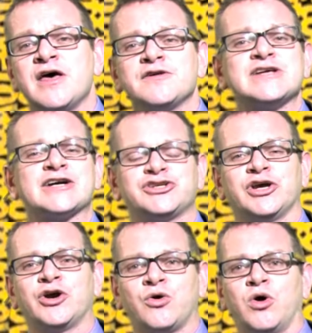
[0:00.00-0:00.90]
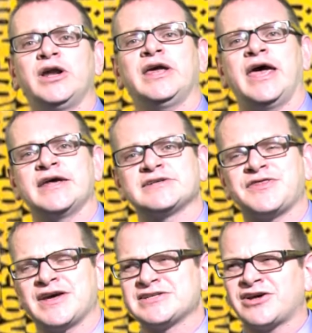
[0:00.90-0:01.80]
There's actually a court case.
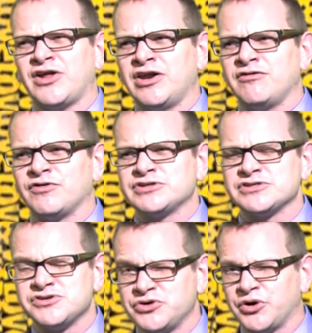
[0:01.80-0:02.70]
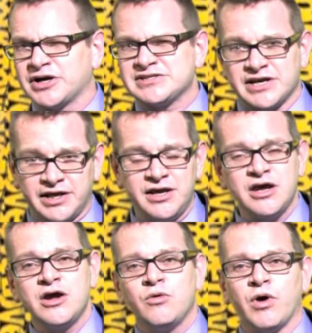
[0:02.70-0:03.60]
I think it's Clinton versus New York City,
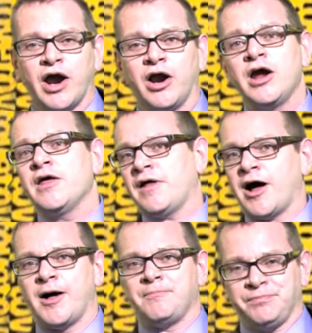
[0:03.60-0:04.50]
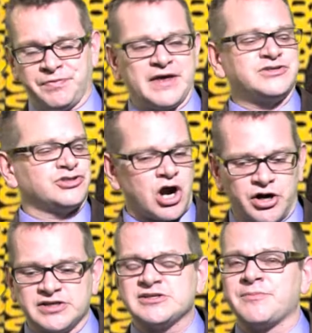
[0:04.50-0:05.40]
where um, they
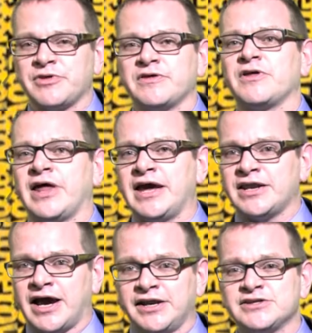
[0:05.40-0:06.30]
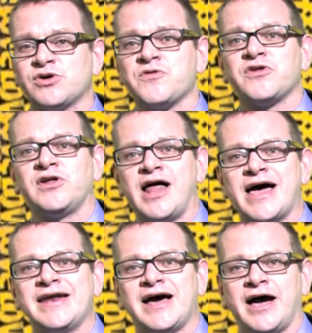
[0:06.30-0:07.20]
started something in the late 90s called the
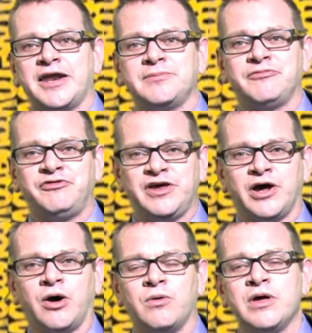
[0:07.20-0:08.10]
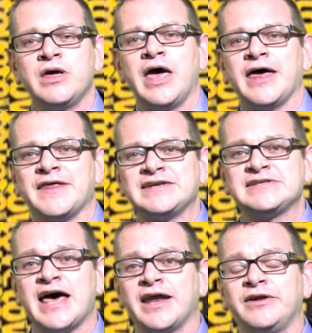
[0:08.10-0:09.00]
line item veto. And they
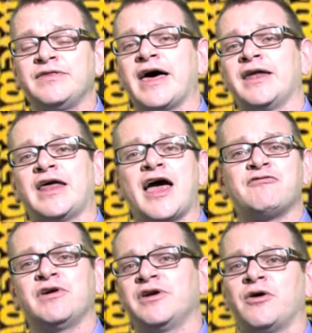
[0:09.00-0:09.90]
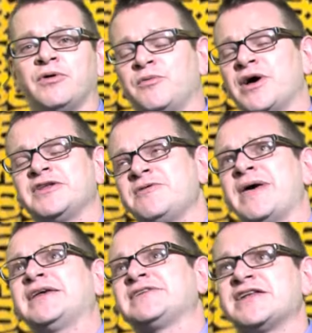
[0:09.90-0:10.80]
said that every, you know, it didn't
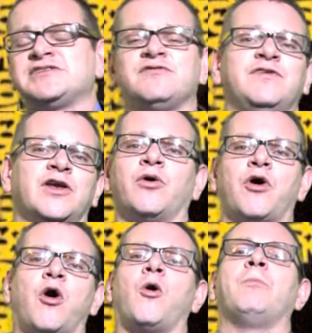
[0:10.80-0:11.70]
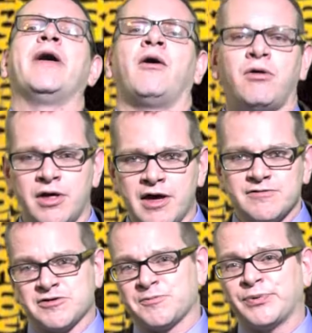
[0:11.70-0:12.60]
make sense to veto the whole bill,
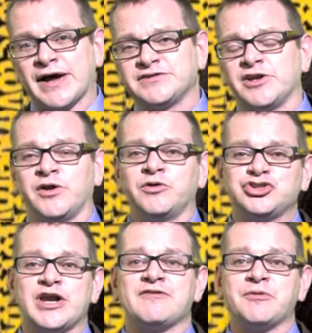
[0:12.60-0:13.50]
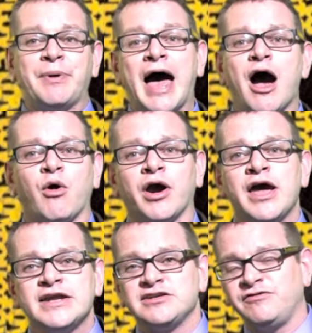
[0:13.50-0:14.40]
that the president should have the power
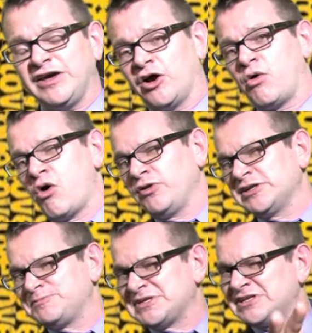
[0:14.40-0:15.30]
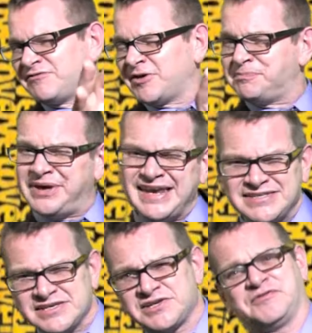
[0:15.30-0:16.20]
to veto only specific
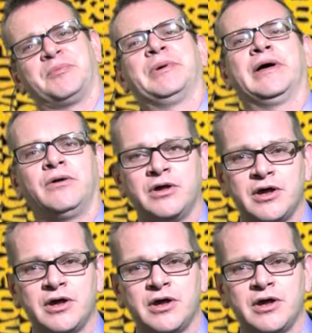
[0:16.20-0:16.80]
pieces of a bill.